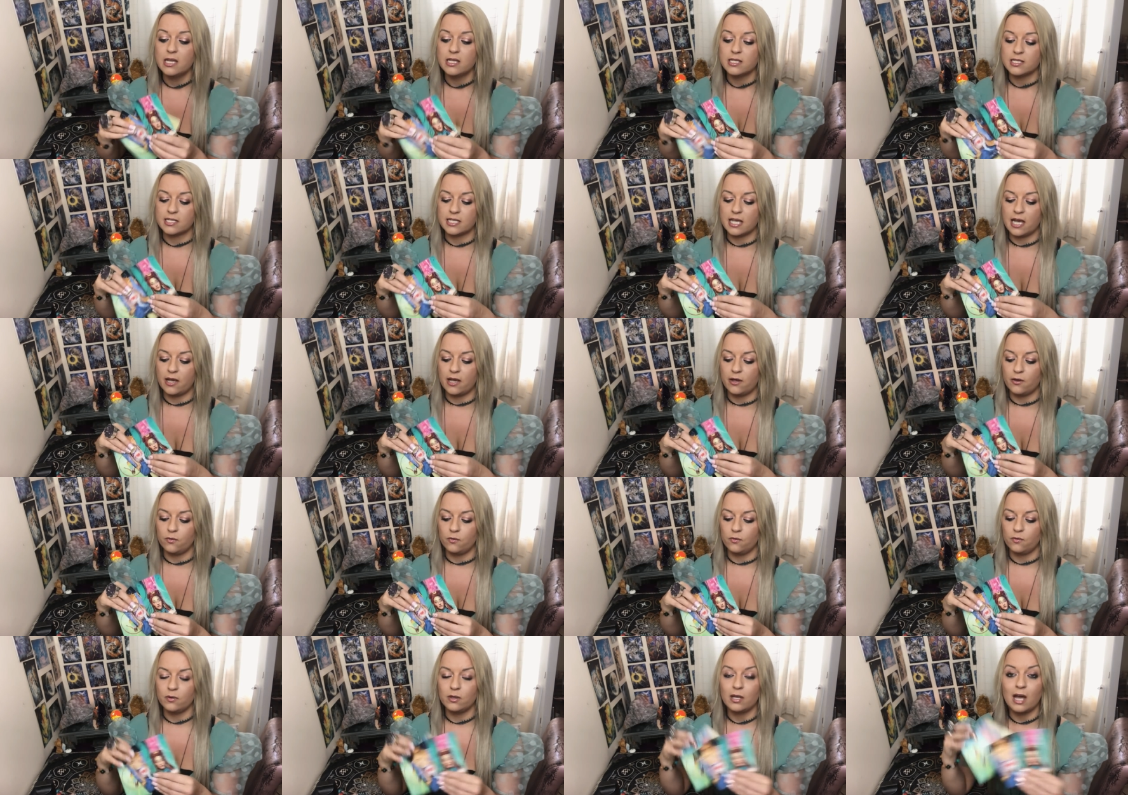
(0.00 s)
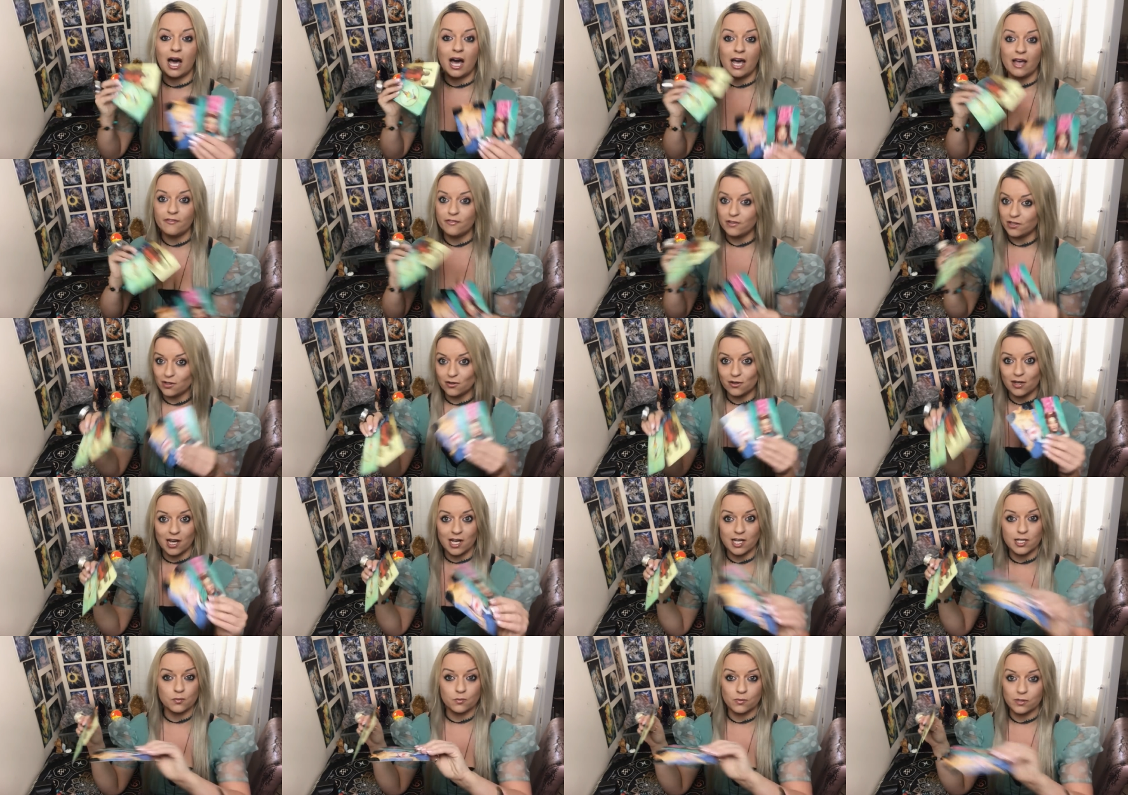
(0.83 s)
so either you
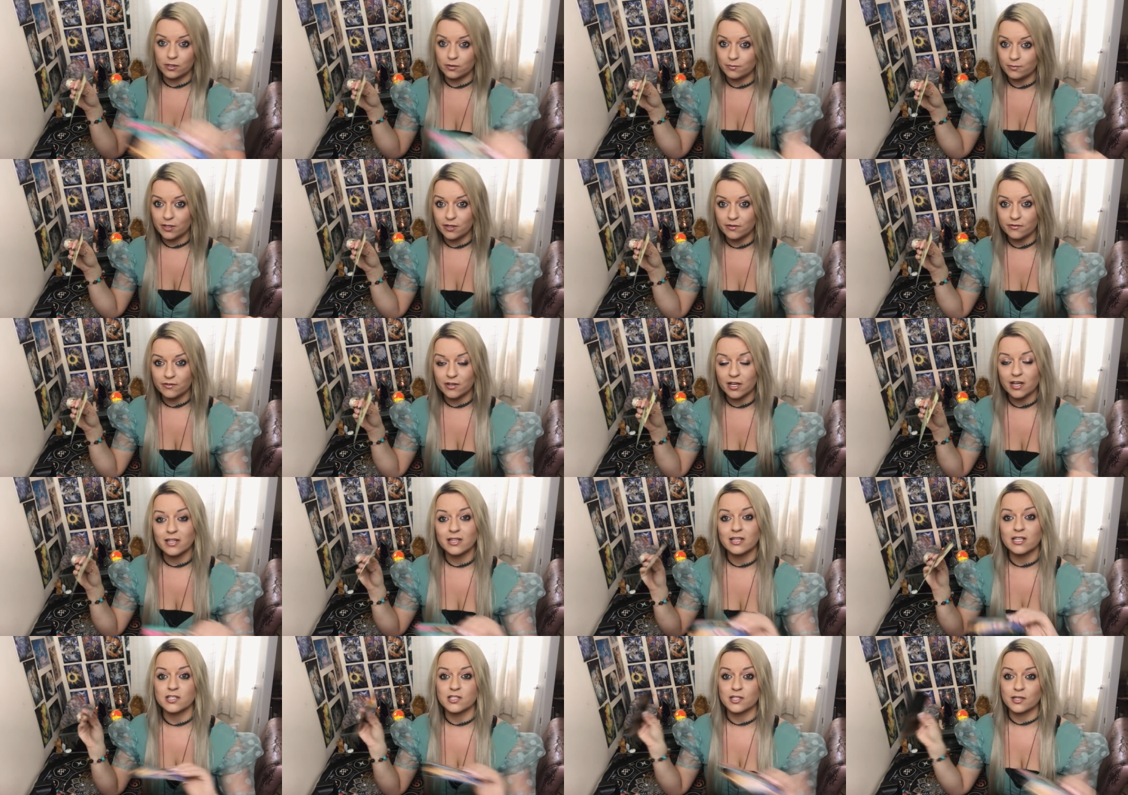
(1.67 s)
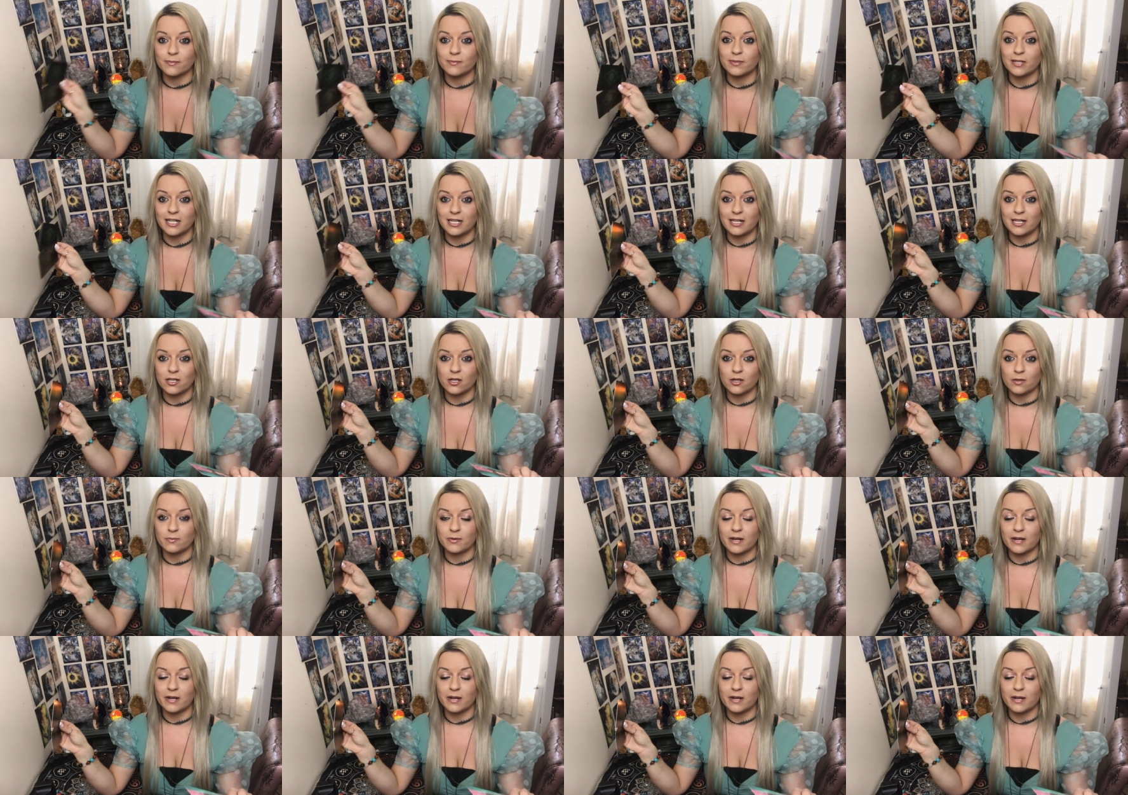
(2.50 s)
guys will move on that's completely your